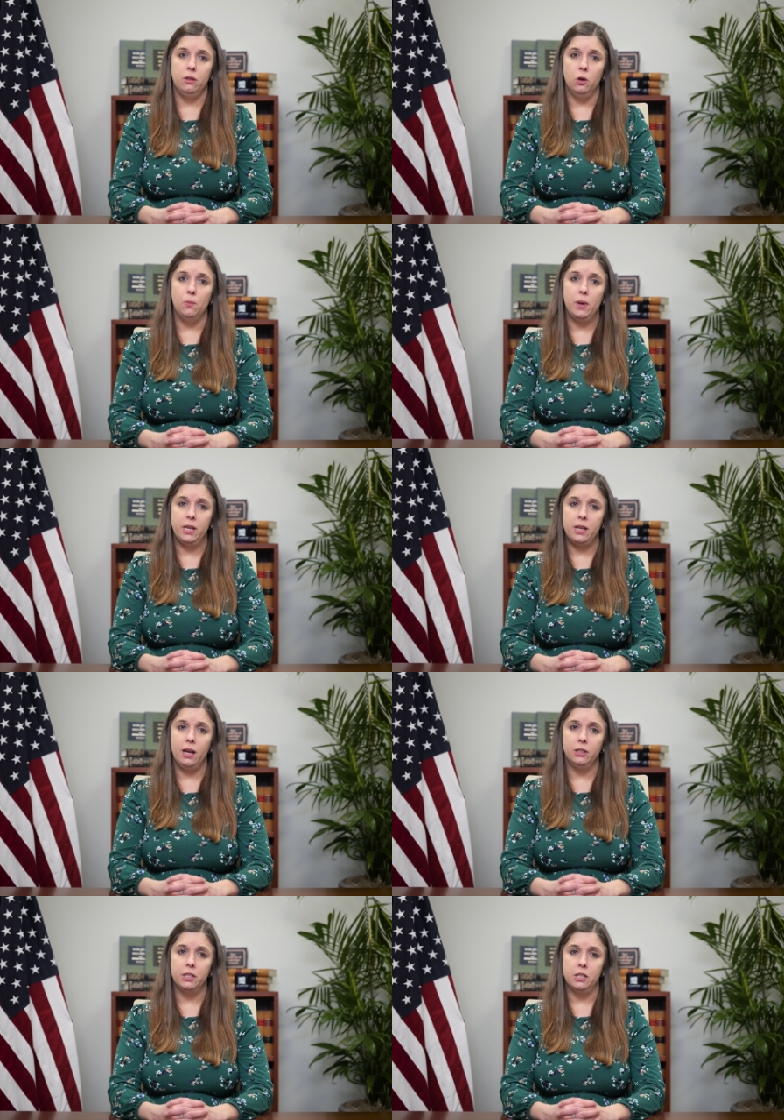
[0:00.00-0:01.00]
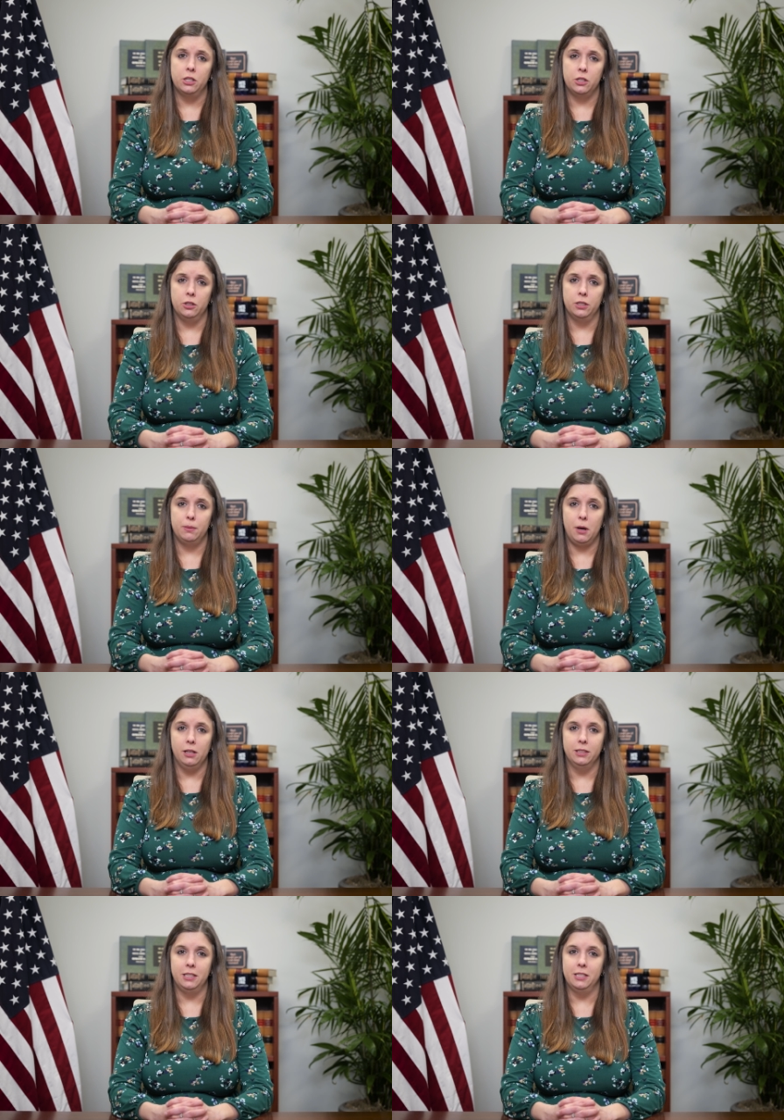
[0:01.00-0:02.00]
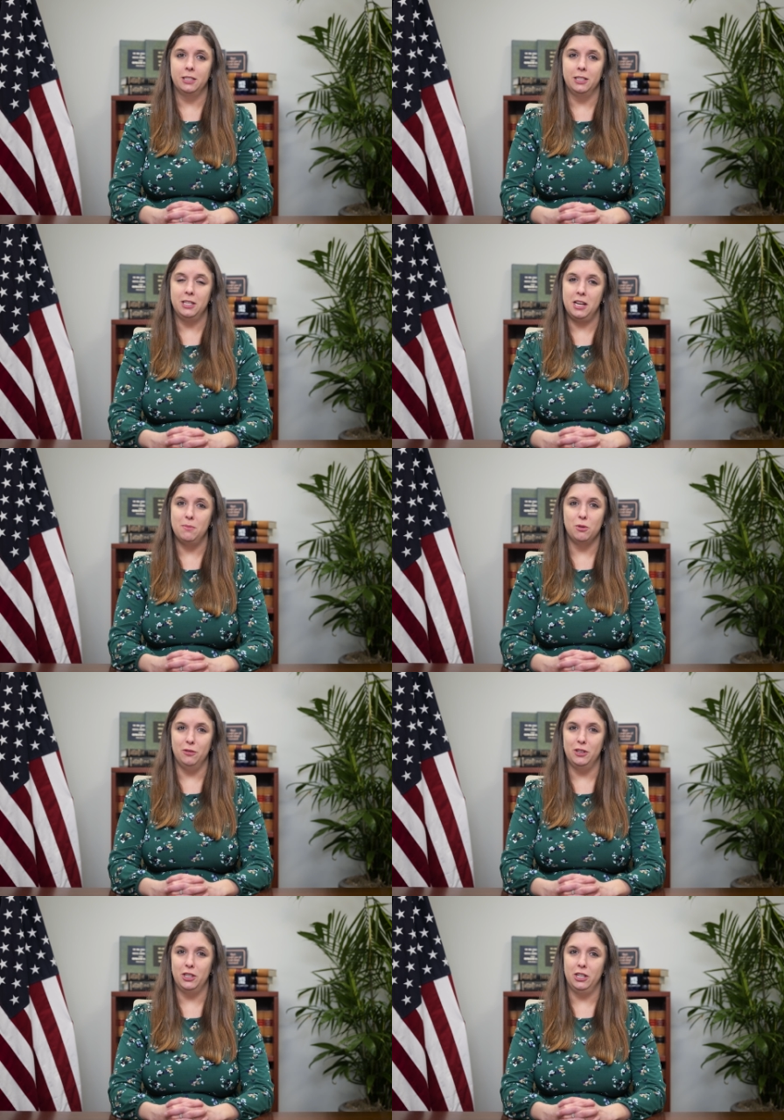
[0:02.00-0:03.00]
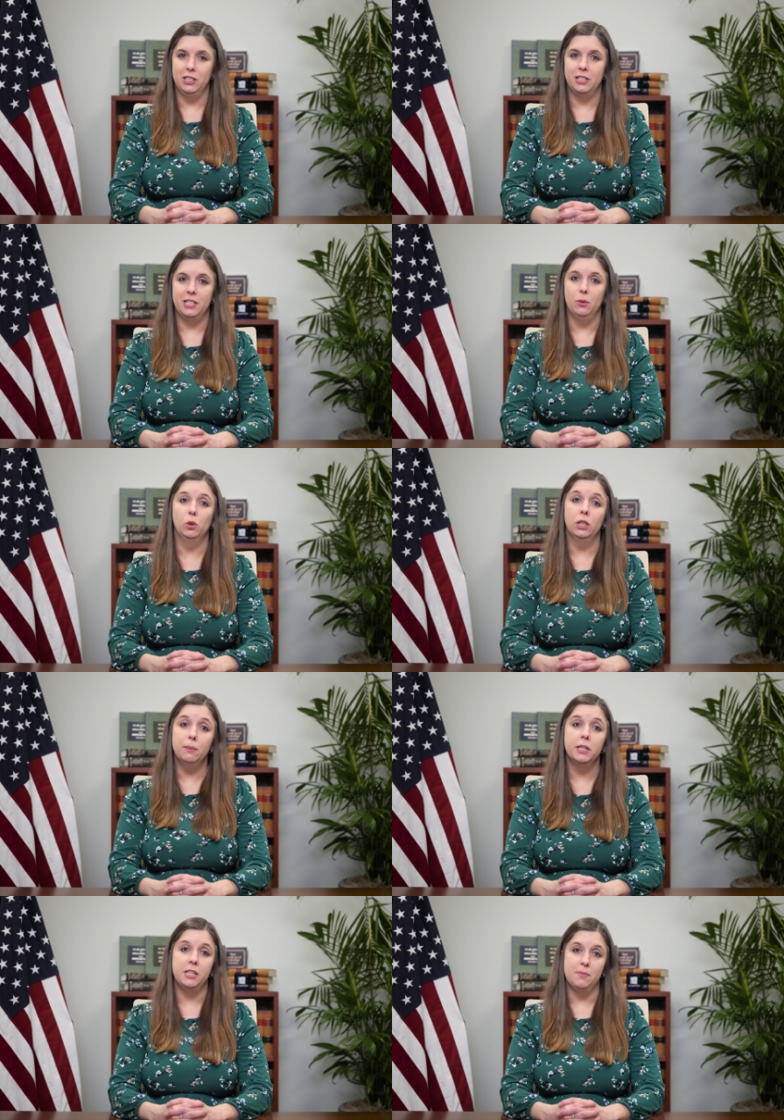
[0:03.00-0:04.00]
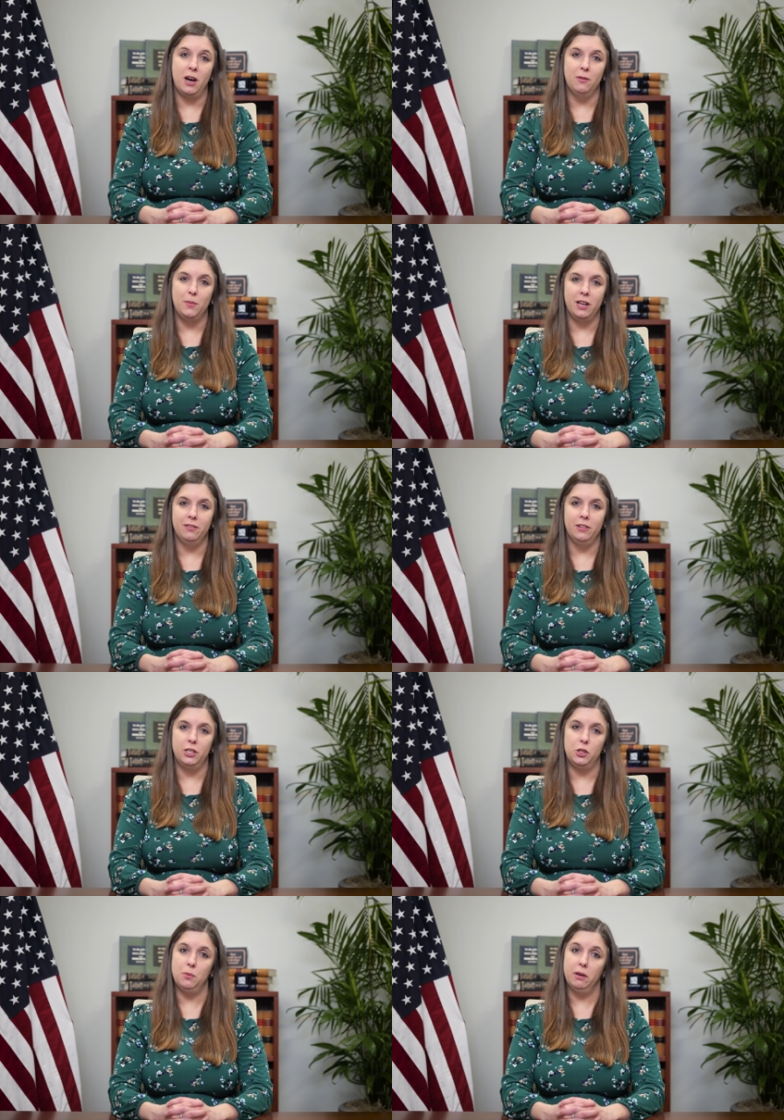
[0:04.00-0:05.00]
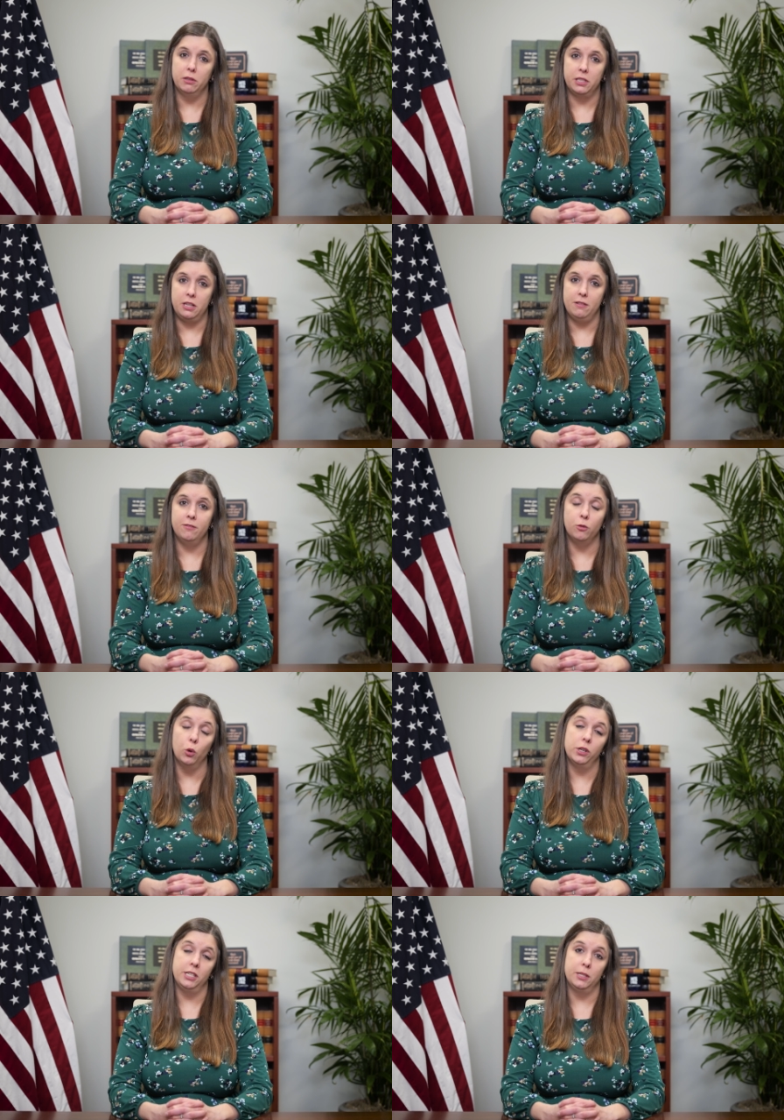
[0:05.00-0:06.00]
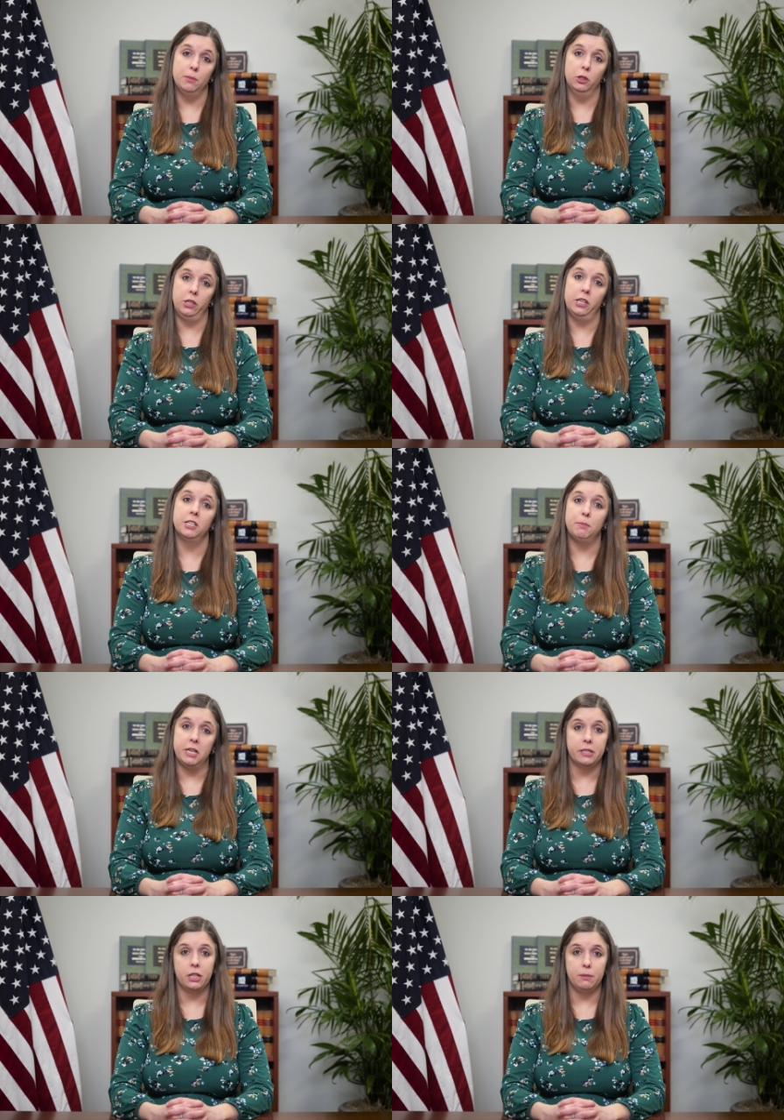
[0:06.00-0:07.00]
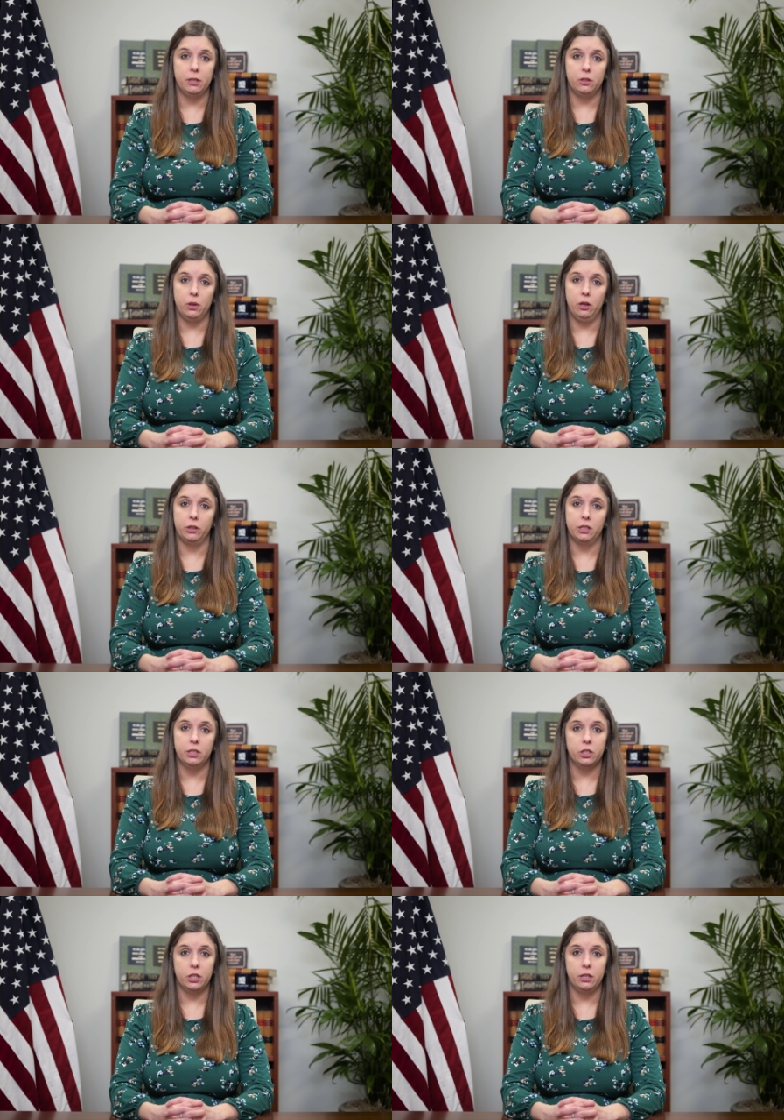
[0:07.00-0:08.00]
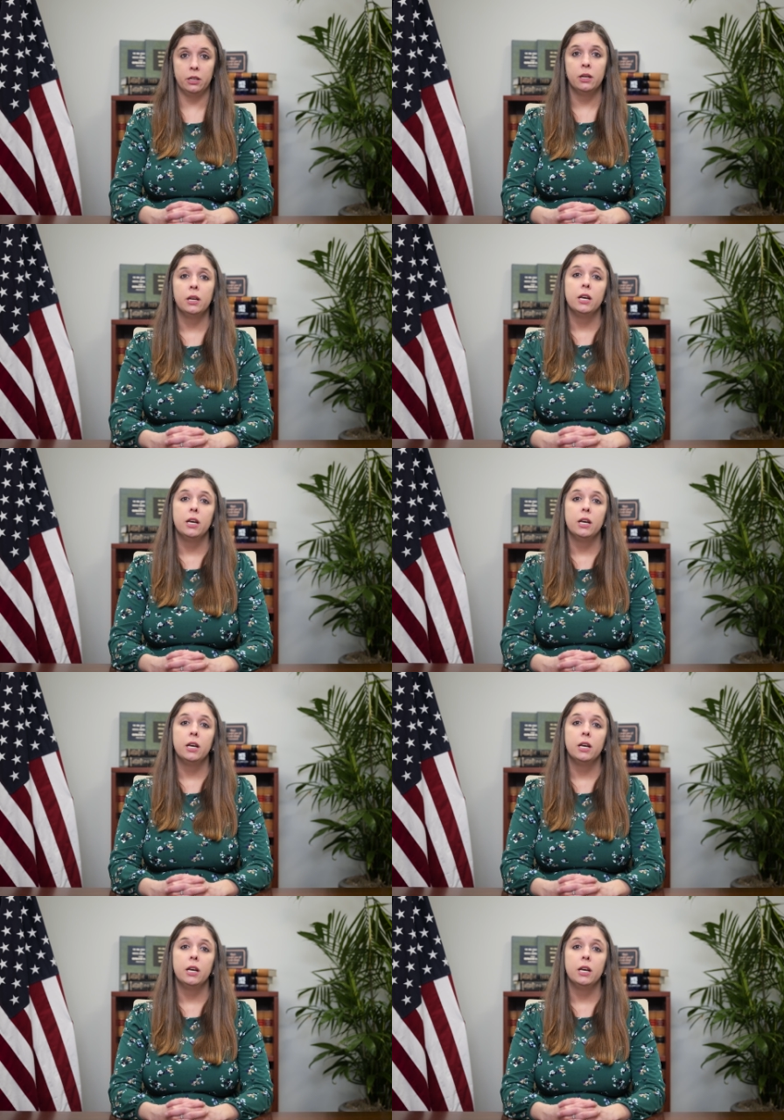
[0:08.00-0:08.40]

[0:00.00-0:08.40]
though many LTD insurance policies contain provisions that will limit the amount of benefits you may receive for a disability that's based on a mental health condition,